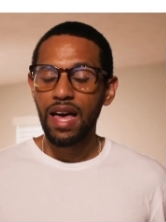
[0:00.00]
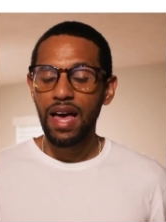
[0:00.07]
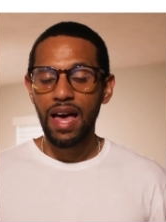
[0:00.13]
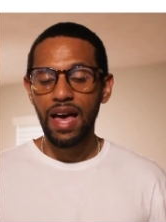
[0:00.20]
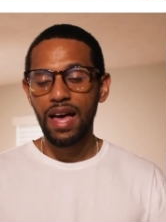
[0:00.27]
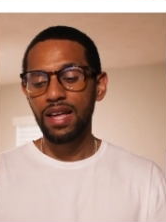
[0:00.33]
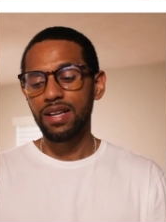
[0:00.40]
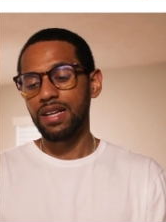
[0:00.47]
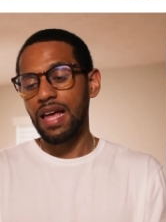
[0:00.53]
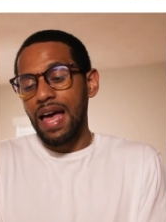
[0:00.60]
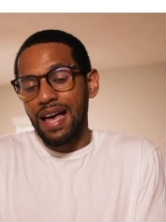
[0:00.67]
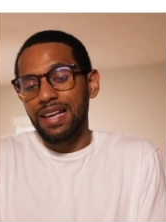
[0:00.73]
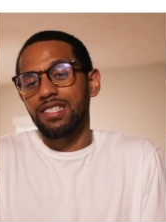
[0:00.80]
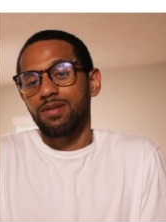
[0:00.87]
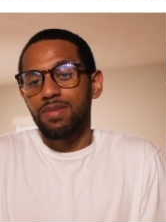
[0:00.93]
add
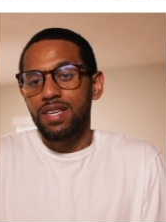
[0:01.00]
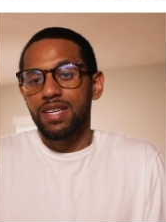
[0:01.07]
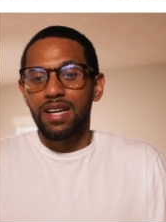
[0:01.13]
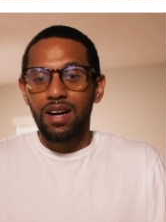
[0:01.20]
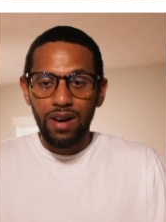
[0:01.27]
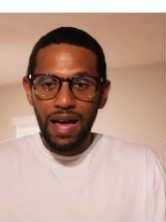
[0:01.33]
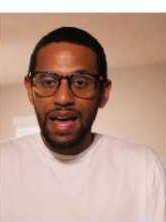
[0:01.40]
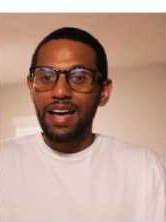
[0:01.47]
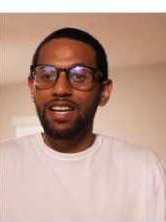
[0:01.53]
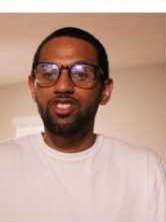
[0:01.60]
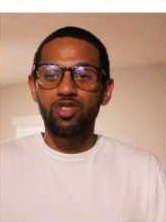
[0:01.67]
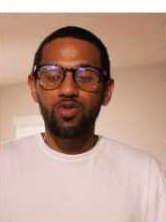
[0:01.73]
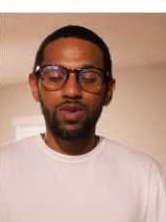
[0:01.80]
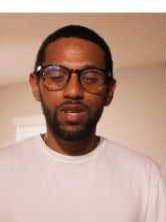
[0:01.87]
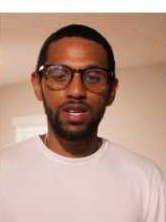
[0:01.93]
ask me and I'll add
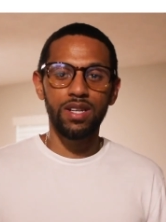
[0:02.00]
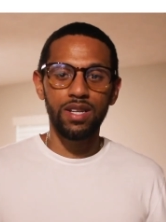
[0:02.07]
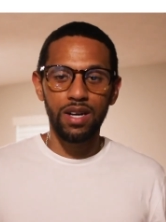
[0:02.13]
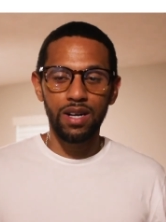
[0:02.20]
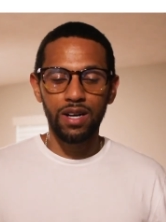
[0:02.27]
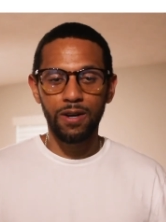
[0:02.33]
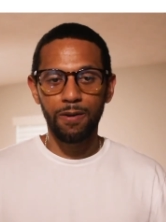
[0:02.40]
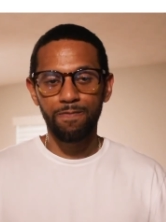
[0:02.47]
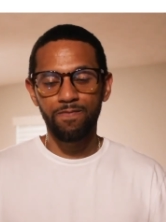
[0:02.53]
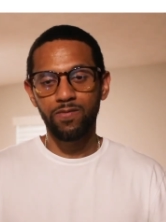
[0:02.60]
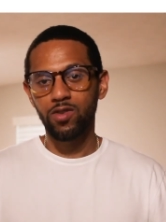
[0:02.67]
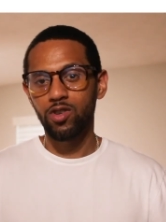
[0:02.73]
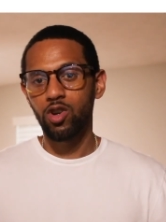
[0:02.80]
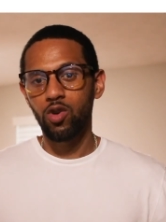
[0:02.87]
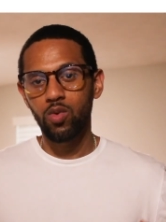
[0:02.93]
you in. Um,
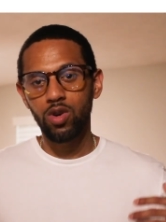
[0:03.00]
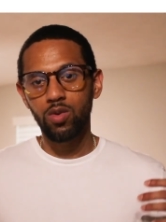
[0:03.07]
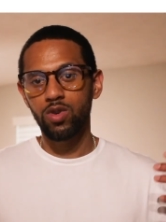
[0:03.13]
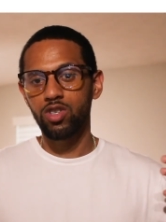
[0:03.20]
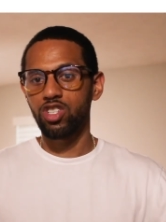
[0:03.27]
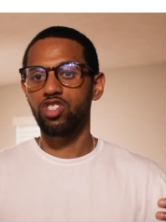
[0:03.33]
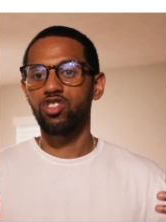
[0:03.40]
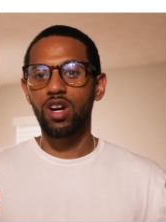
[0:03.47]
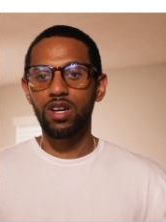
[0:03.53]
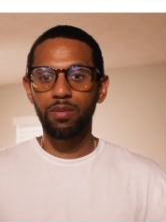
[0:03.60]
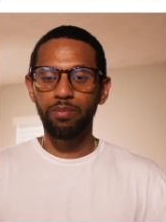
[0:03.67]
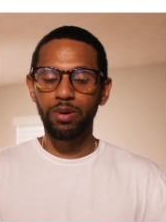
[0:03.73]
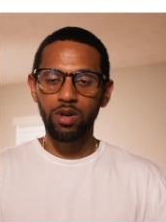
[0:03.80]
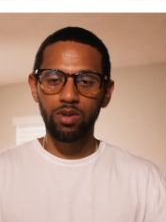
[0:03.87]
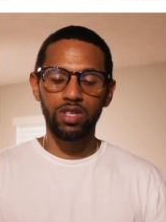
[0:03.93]
you know, we're, we're just trying
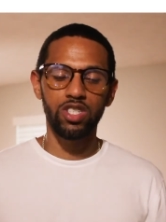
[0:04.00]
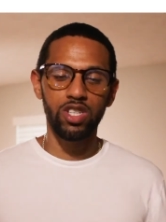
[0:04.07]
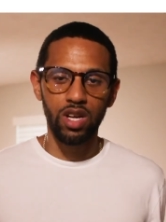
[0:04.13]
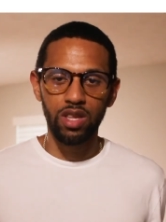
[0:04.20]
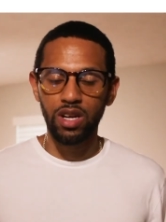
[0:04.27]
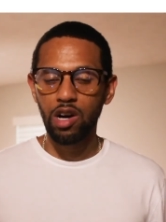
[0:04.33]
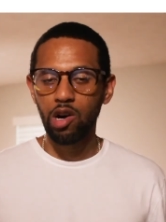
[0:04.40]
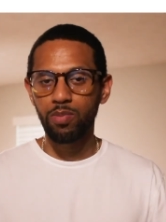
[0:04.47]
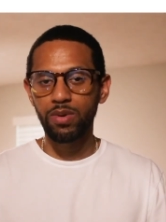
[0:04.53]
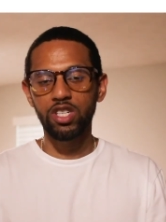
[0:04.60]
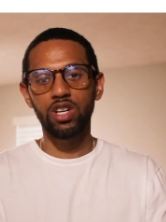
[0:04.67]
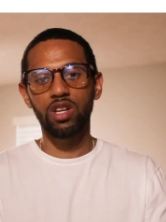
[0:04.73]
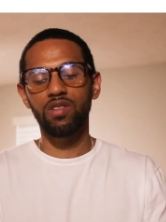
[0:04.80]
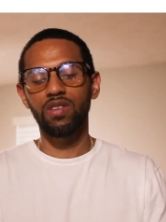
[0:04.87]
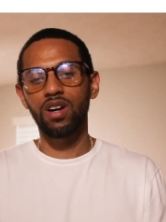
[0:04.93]
to build each other, help each
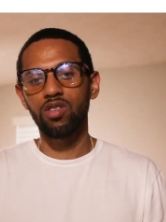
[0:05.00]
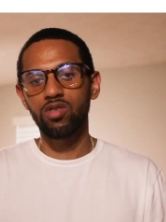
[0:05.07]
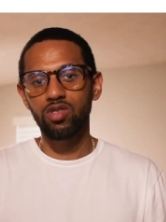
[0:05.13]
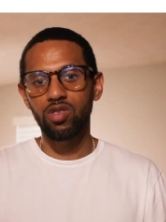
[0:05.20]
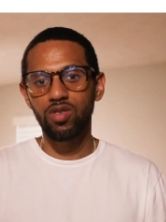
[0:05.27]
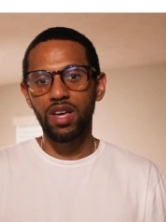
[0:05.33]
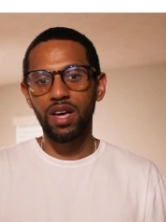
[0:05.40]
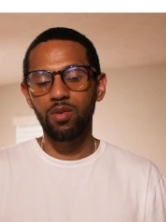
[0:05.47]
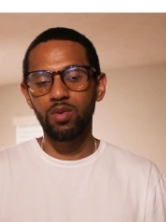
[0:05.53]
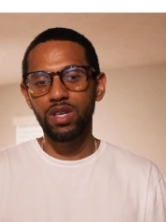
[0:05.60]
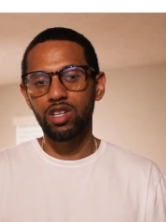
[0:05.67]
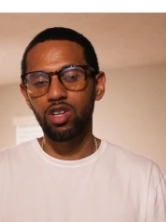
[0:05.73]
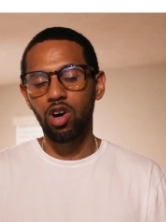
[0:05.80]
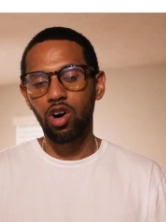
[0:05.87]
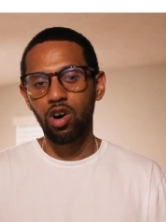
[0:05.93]
other out so that we
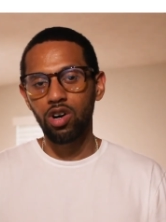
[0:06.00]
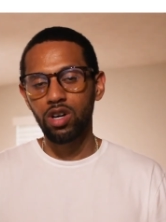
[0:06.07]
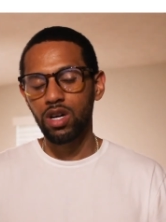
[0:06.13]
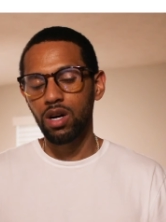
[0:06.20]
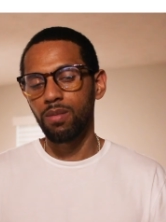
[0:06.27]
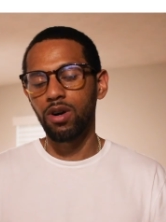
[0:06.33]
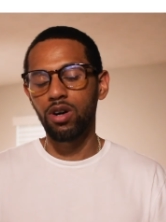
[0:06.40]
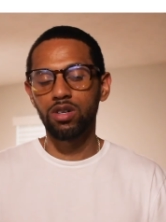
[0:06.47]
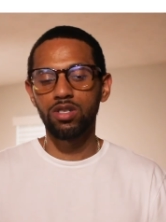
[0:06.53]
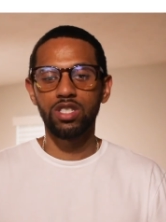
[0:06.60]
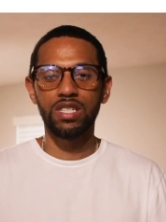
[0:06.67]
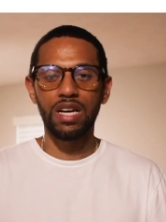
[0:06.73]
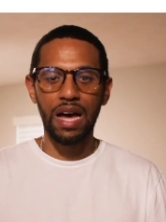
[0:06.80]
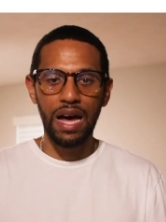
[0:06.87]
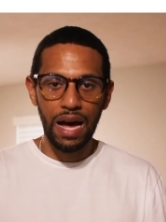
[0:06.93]
can all come on
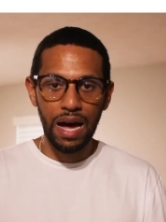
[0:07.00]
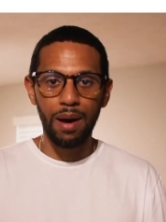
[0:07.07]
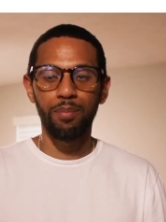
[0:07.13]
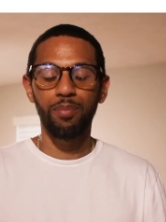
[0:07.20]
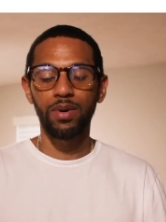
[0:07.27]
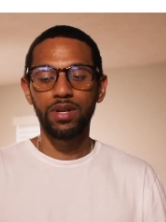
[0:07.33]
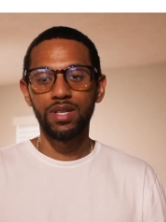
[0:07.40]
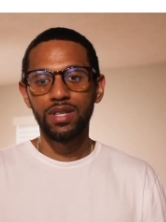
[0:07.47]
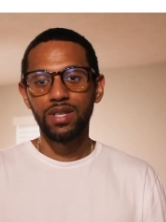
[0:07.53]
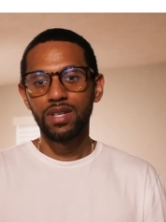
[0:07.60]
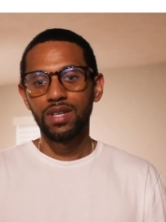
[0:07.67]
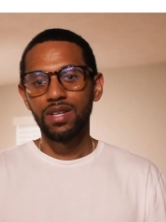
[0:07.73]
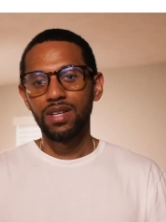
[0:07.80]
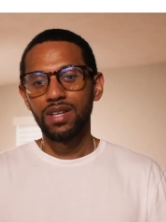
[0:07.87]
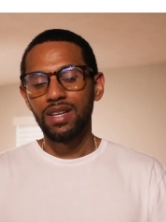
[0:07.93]
top.
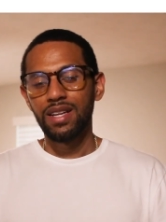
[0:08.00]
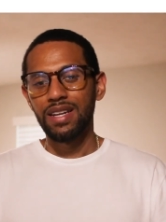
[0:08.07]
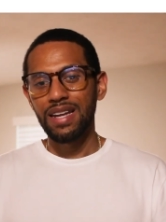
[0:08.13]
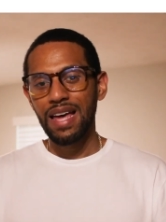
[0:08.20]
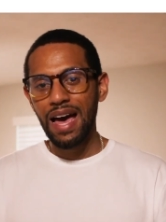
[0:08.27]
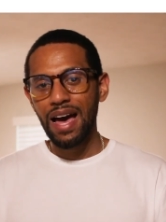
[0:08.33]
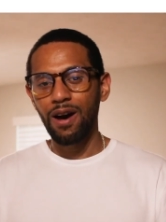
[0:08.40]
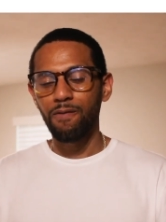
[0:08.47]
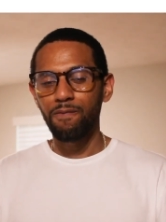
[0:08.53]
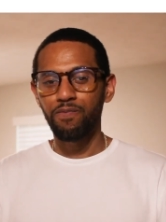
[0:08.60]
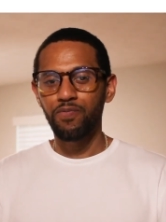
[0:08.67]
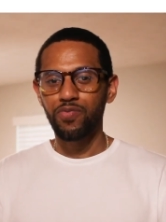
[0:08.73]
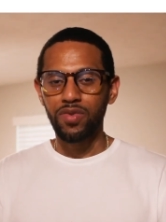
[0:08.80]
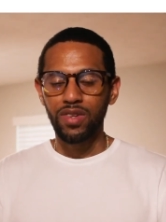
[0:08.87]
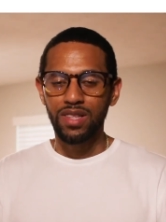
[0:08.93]
Now,
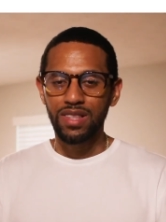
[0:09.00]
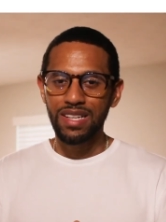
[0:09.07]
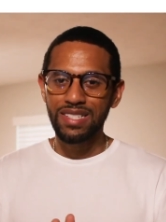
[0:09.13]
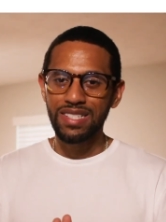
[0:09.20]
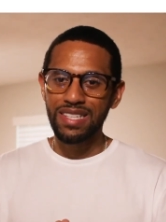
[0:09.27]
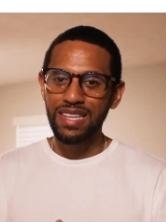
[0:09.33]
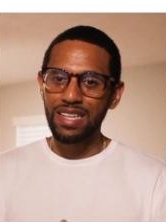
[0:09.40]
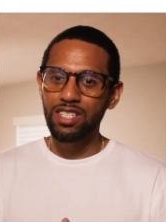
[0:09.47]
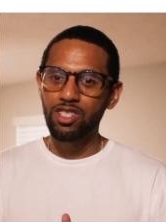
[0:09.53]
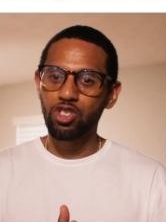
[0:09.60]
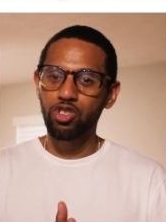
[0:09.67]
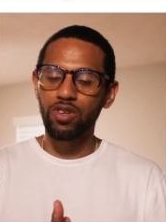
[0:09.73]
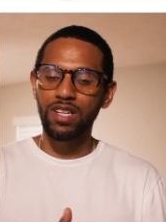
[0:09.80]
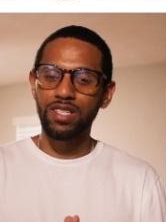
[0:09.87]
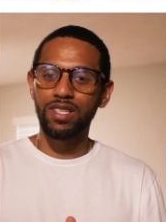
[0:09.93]
let's get
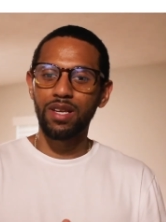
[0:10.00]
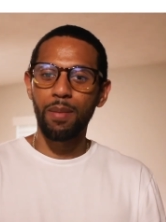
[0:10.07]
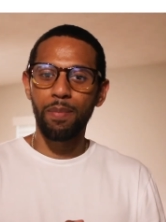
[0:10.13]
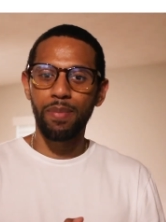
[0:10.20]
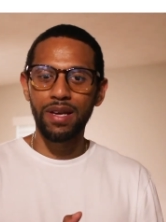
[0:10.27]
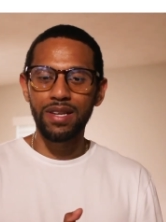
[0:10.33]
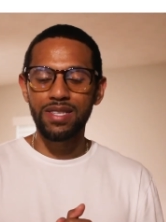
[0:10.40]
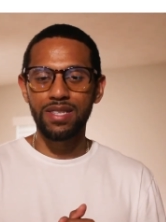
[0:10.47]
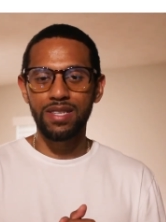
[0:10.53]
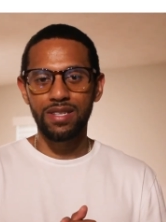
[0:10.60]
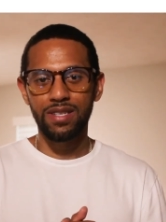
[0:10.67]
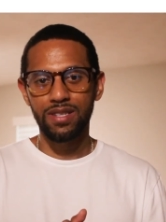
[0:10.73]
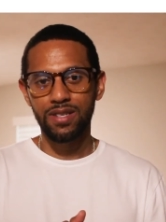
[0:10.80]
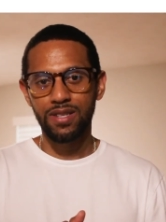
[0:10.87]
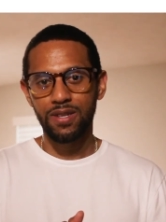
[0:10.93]
straight to
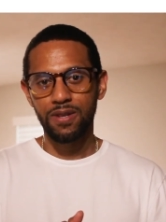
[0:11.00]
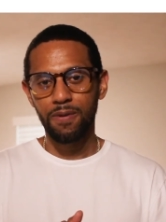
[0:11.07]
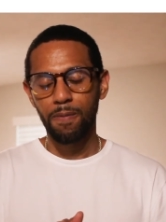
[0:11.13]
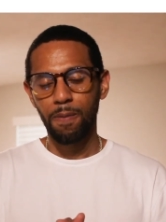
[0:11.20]
business.